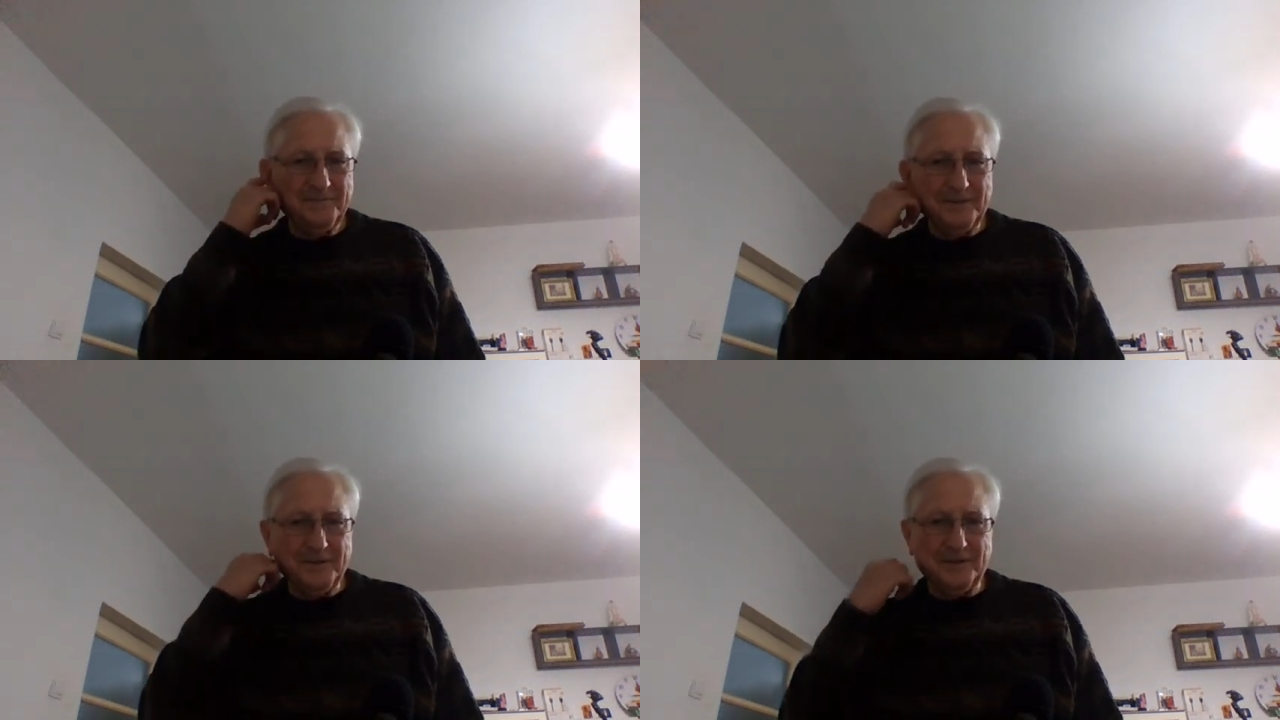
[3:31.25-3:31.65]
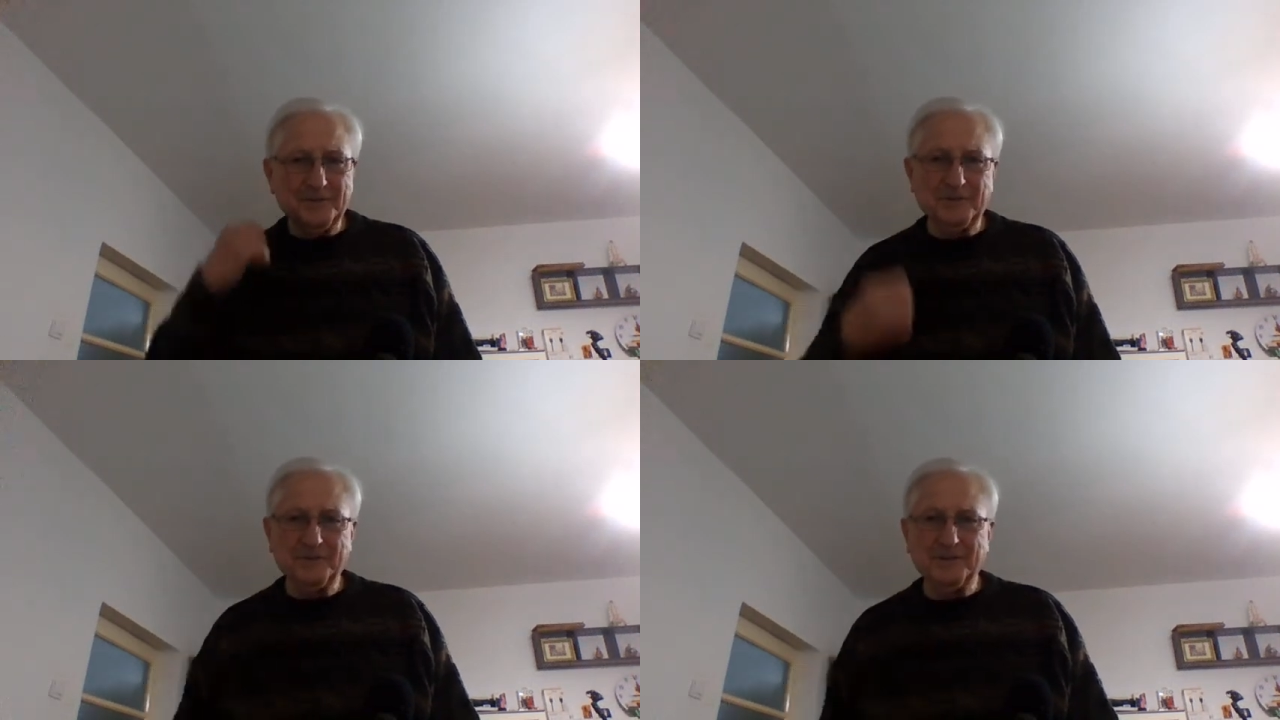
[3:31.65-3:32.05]
or
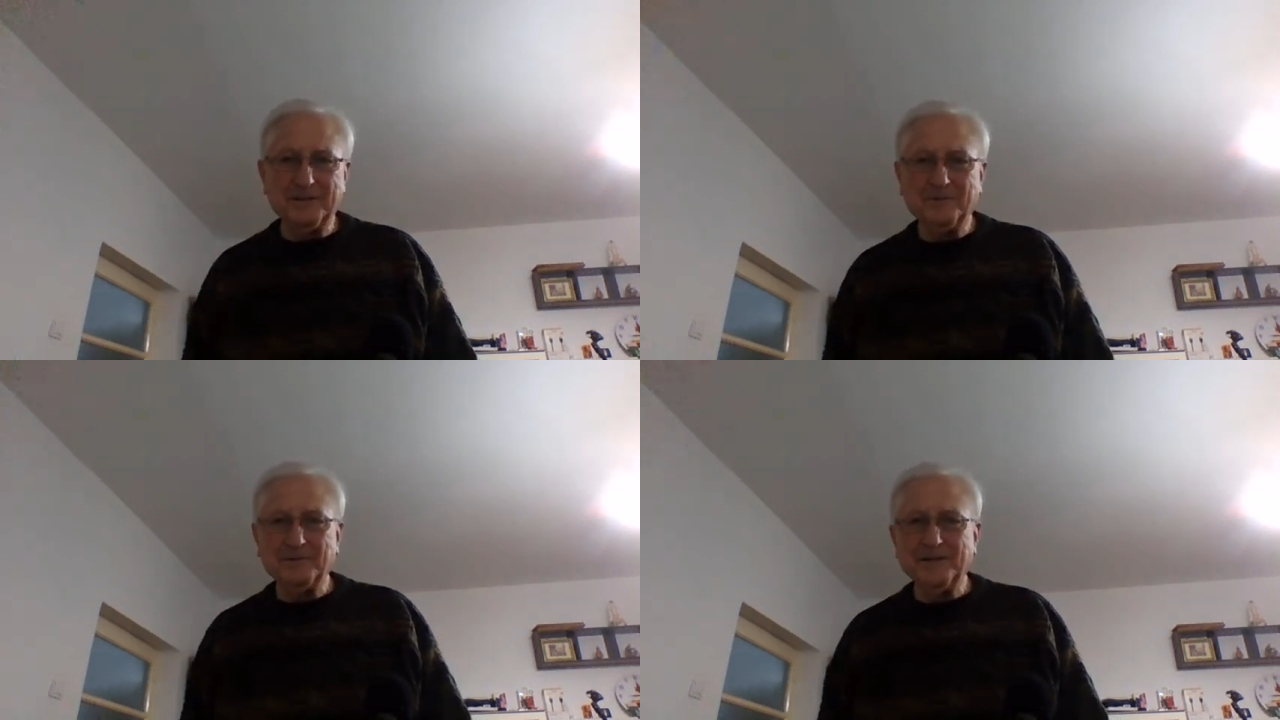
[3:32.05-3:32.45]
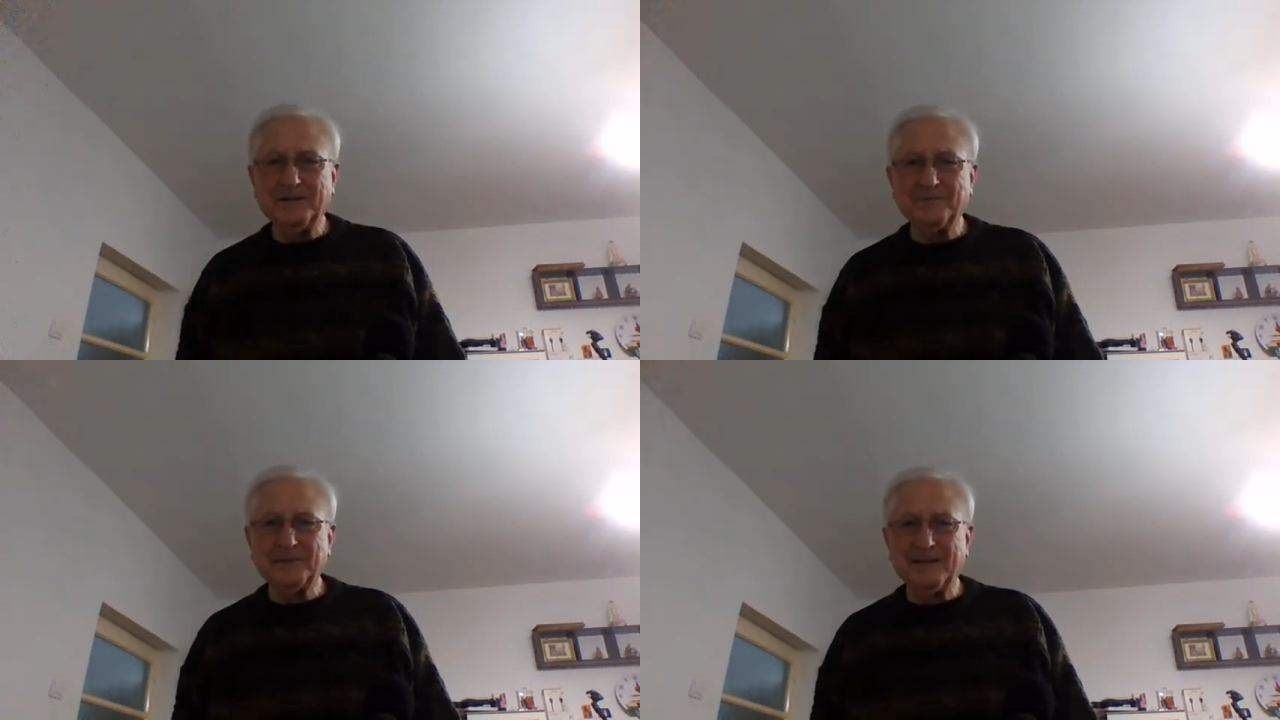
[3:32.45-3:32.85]
close to it, know where
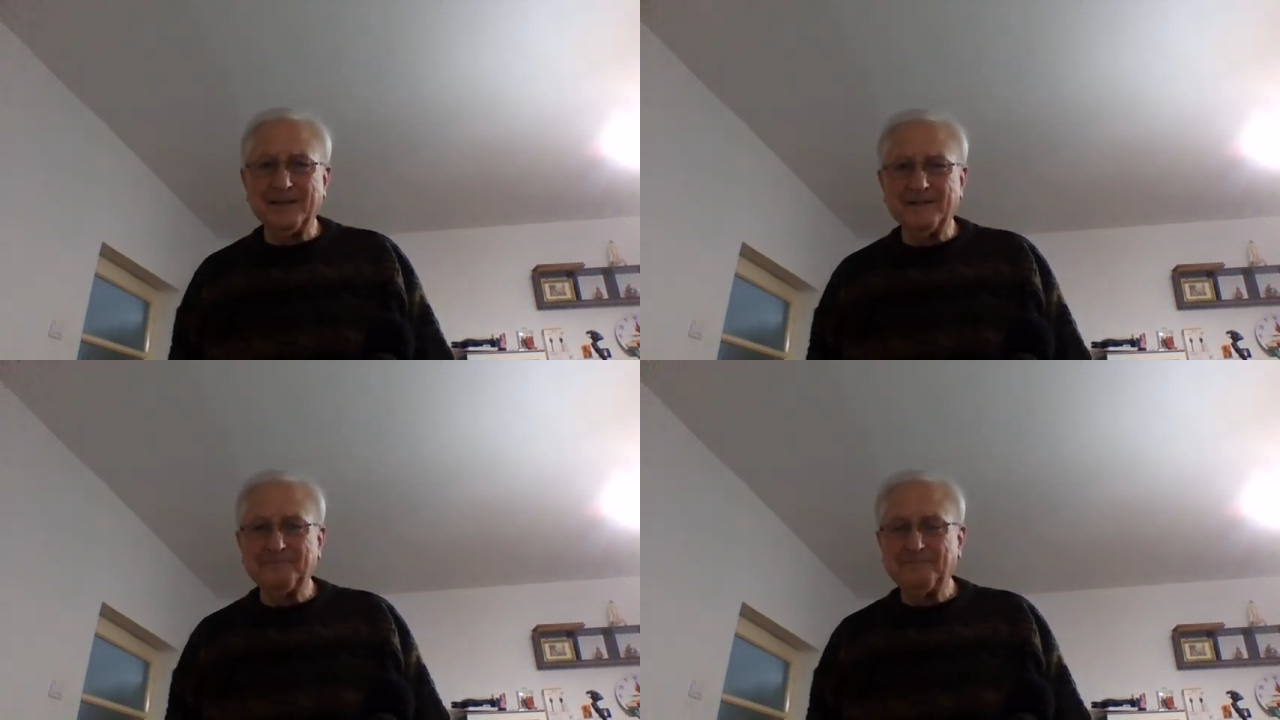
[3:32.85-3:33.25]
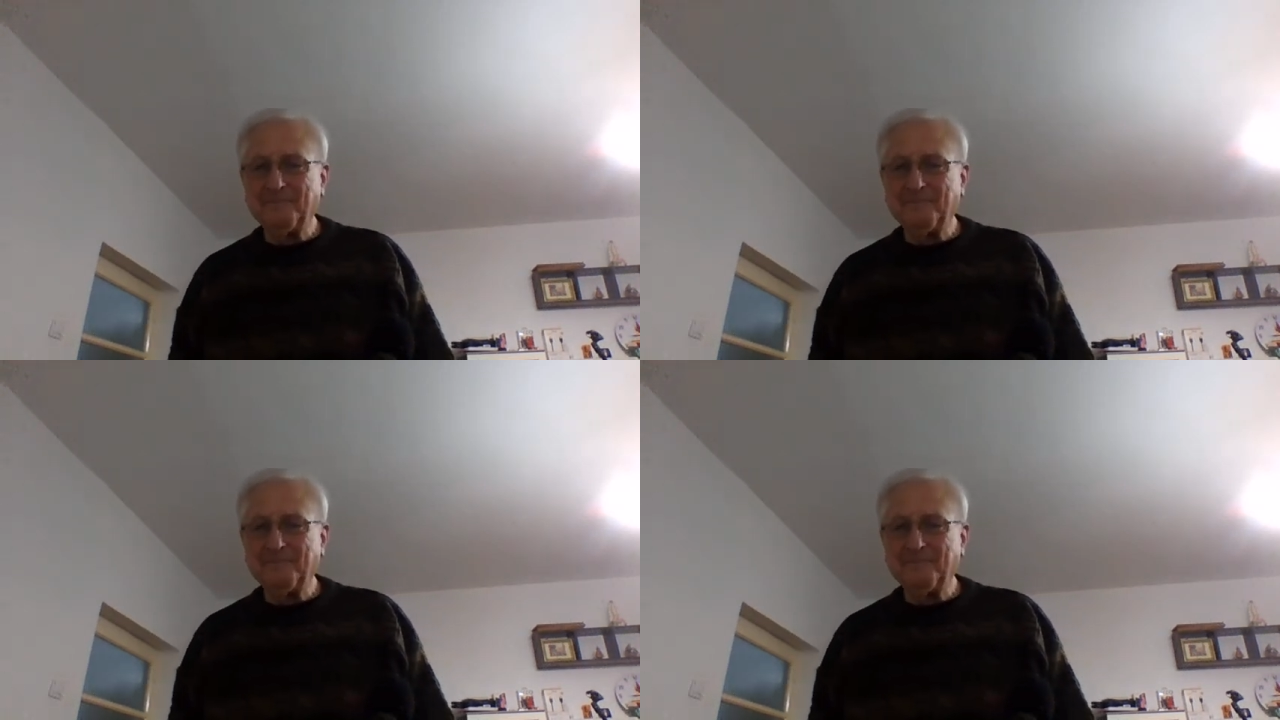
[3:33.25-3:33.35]
that was at.